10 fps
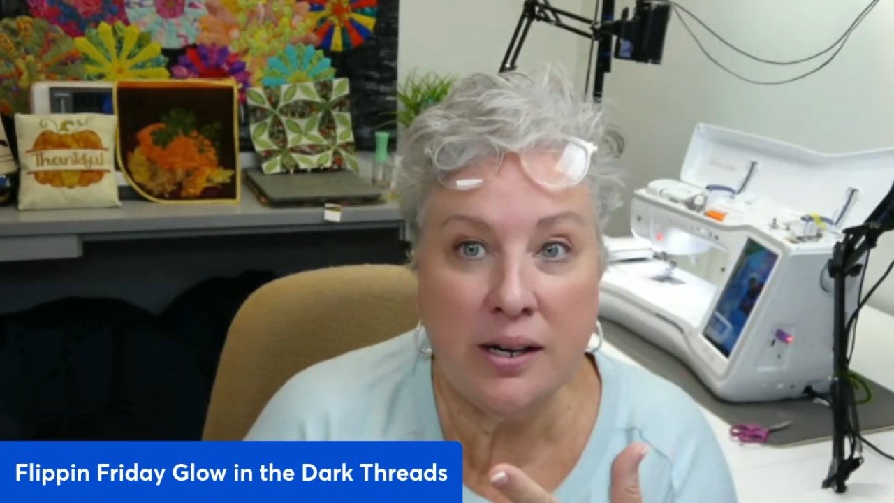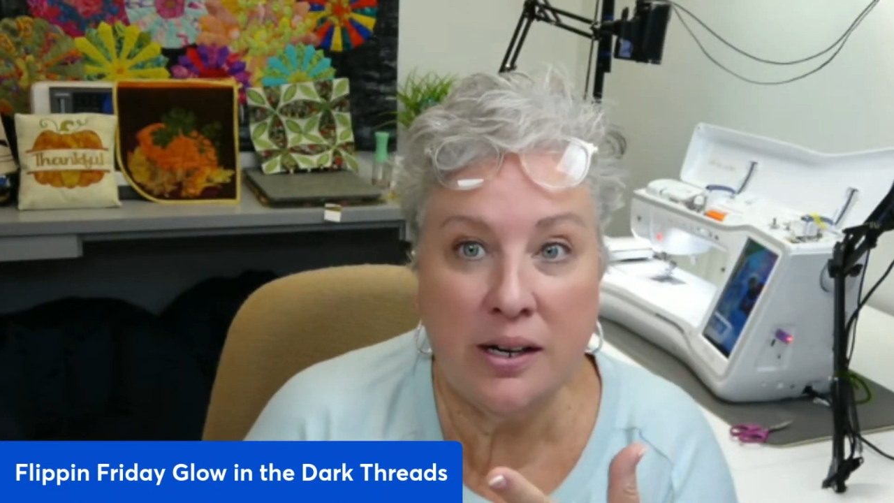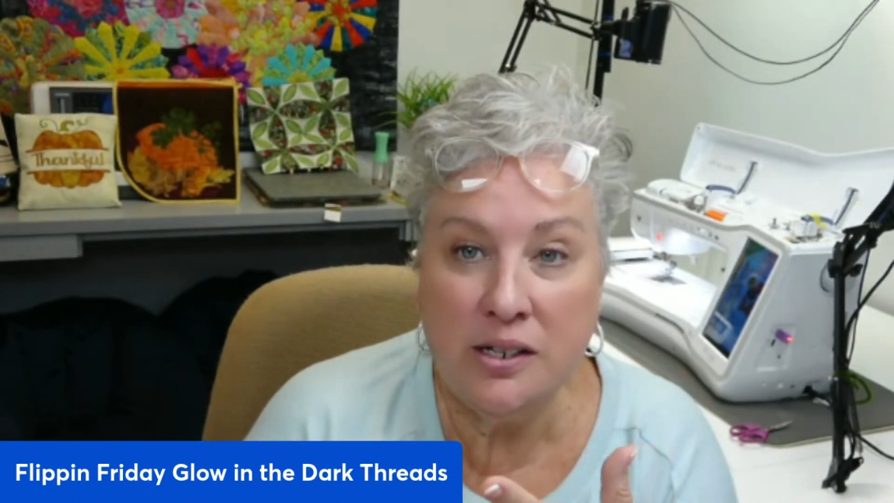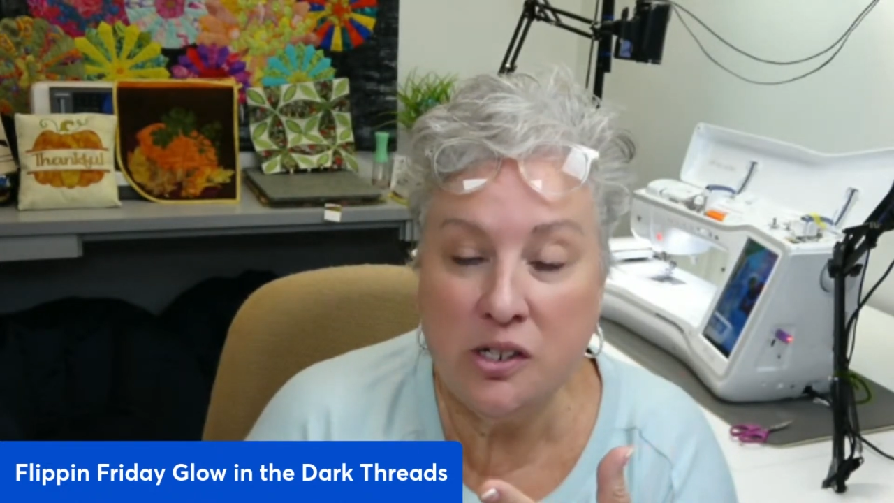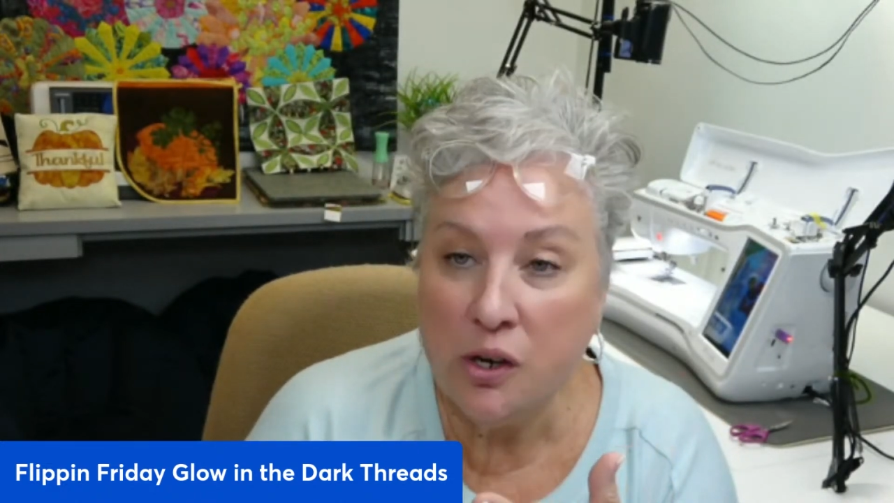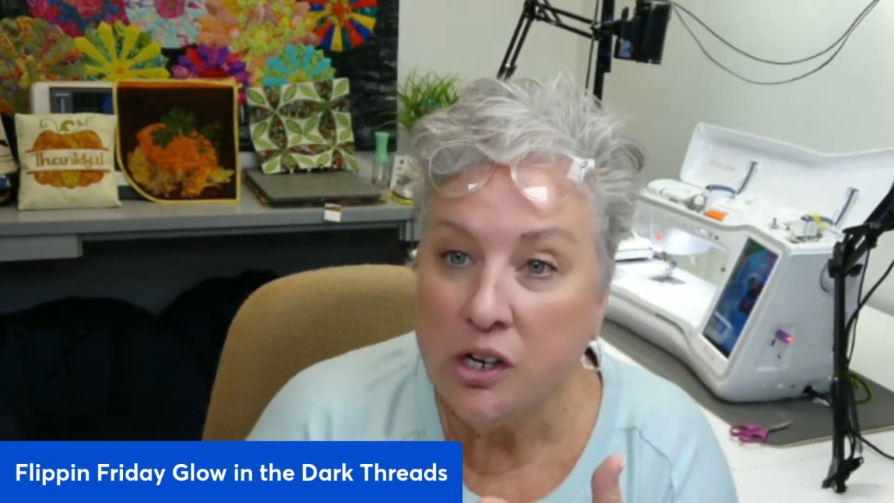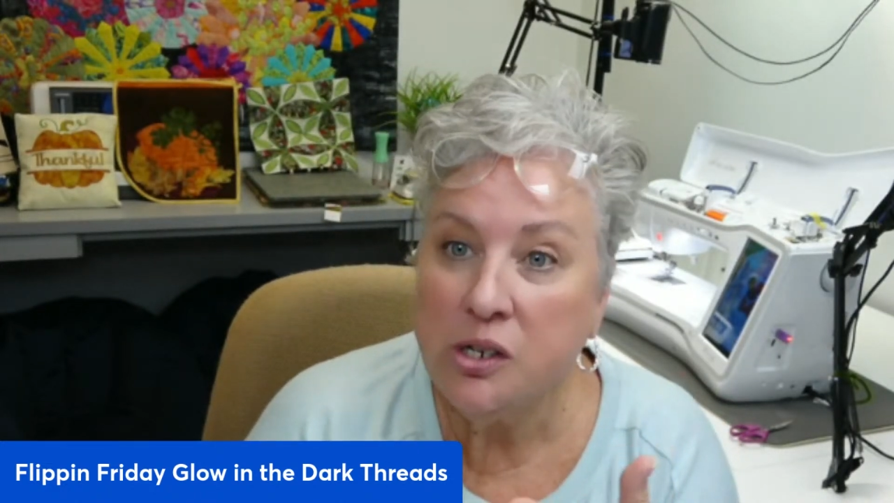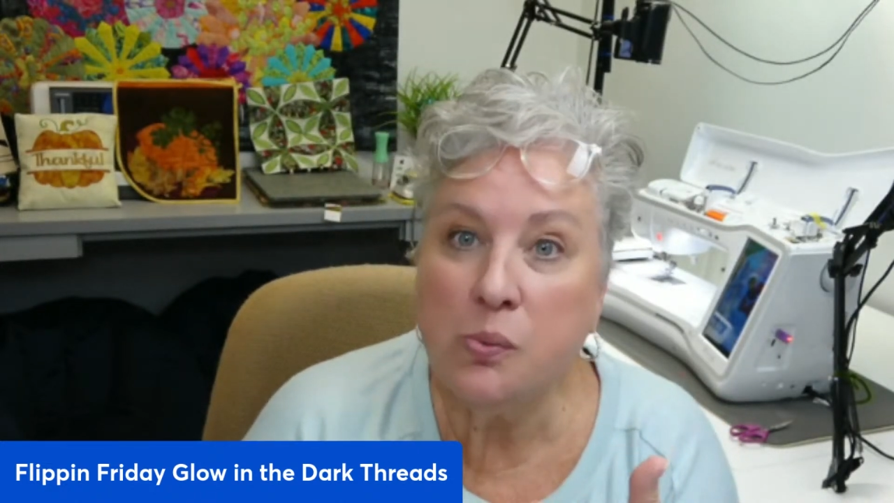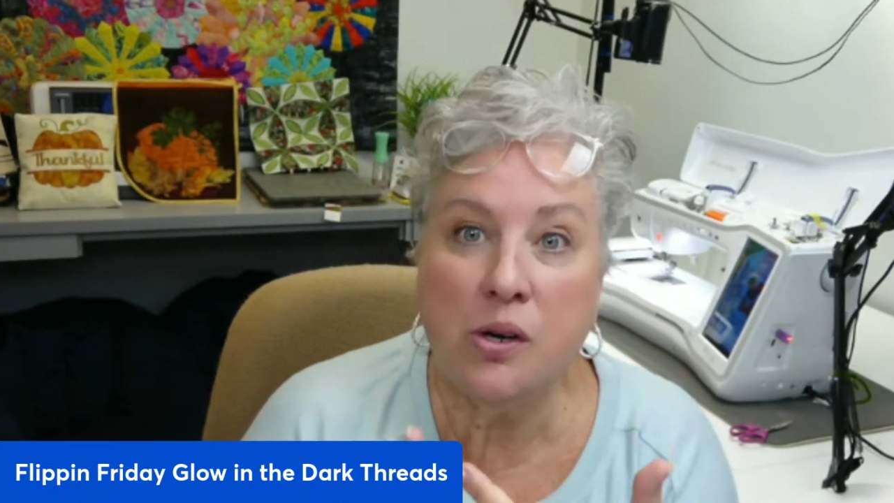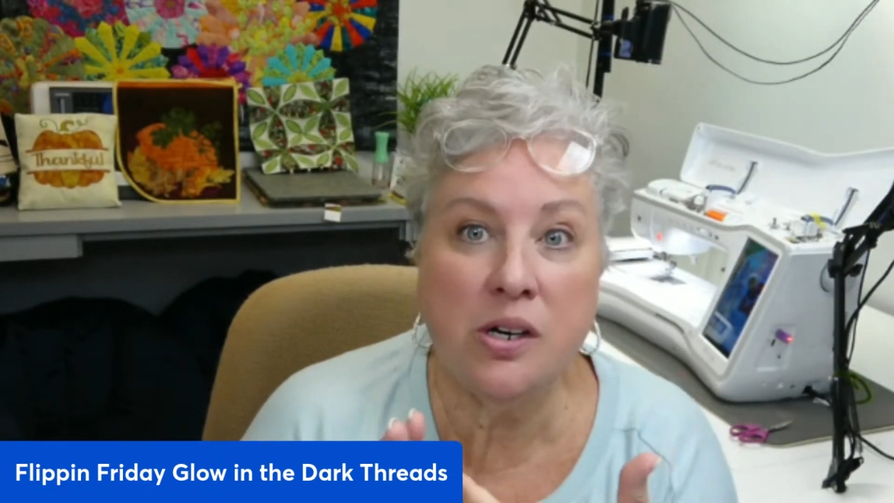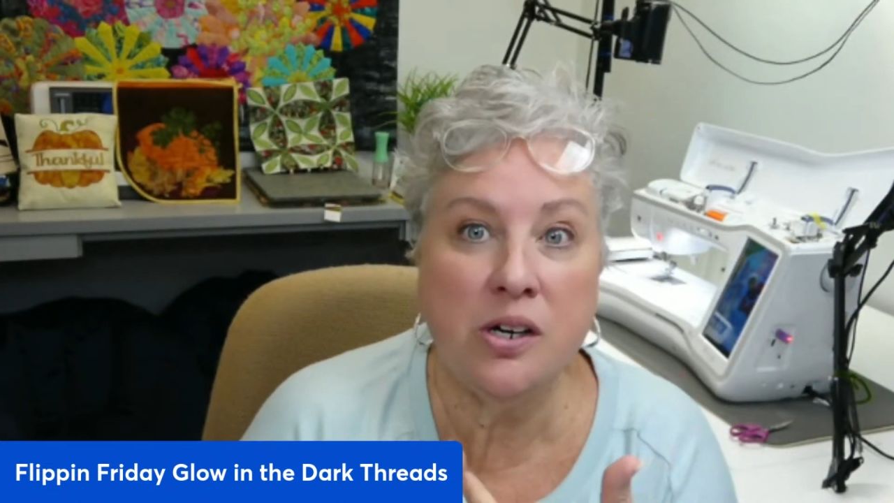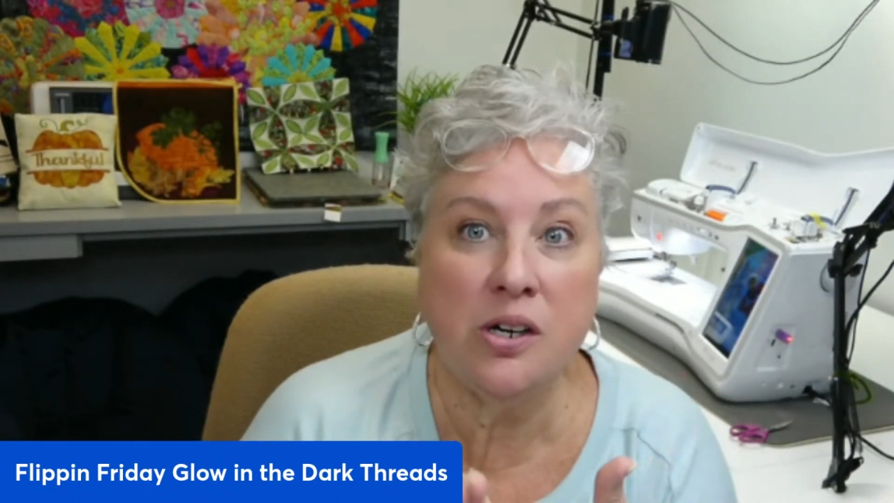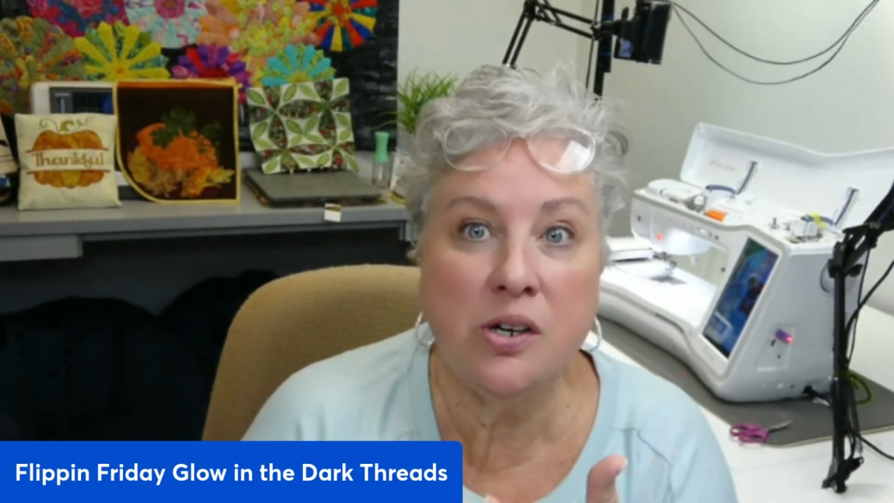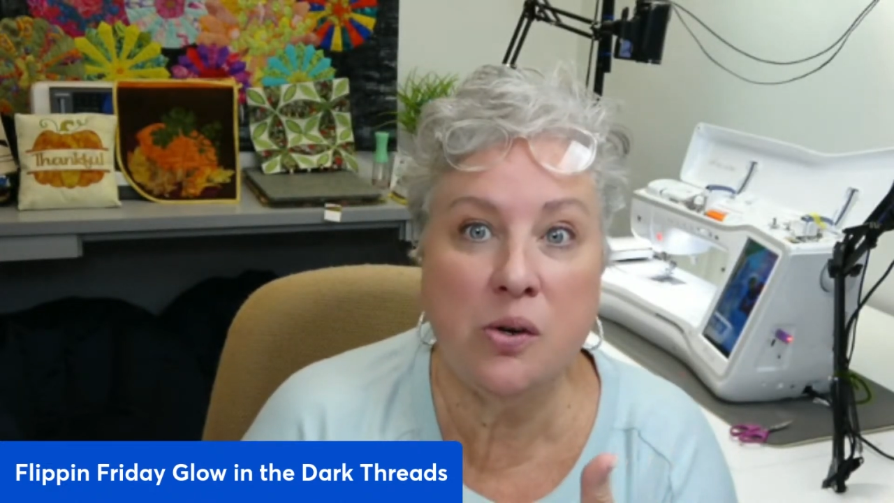construction worker